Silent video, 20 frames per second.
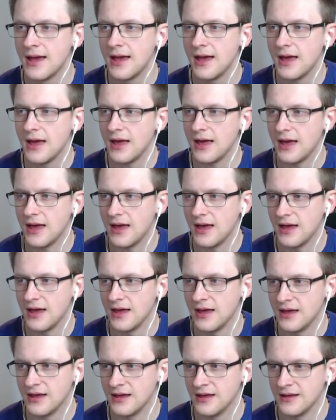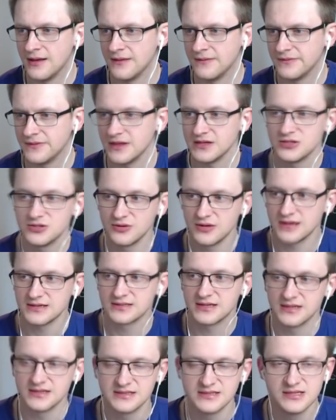And as you guys
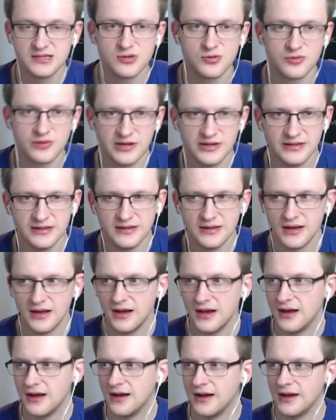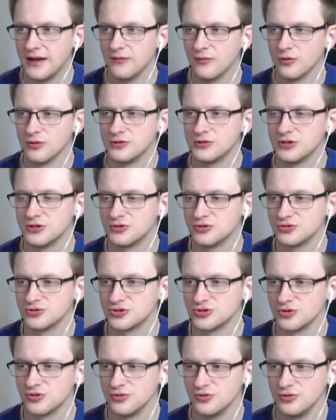can see already, I wanted to
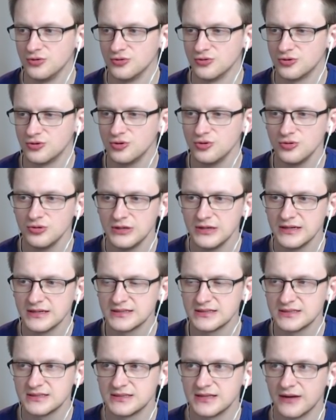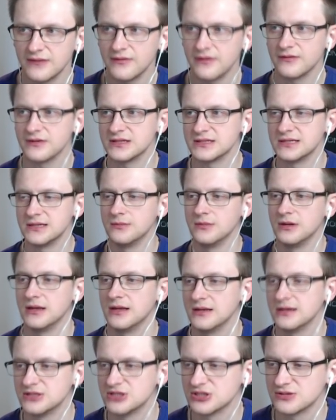show you two lists. They're very similar,
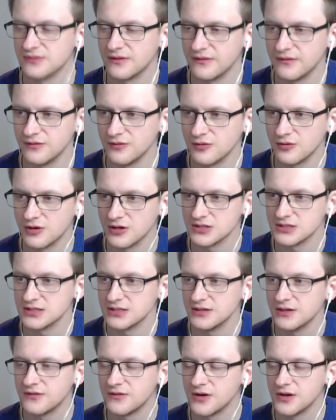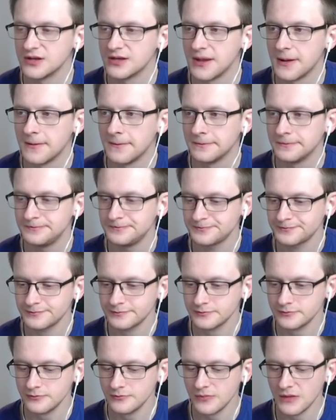just very few cards are different.
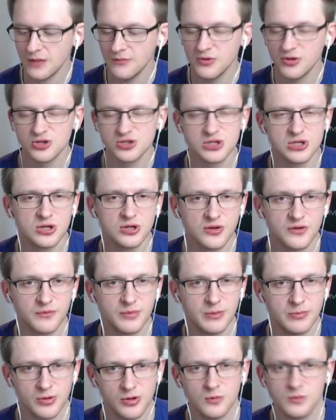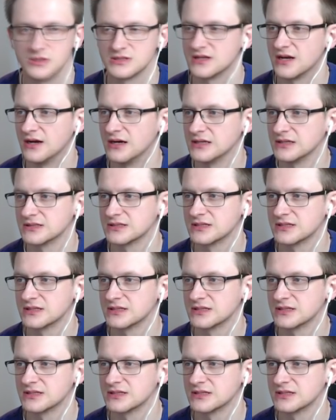Because a lot of people always ask,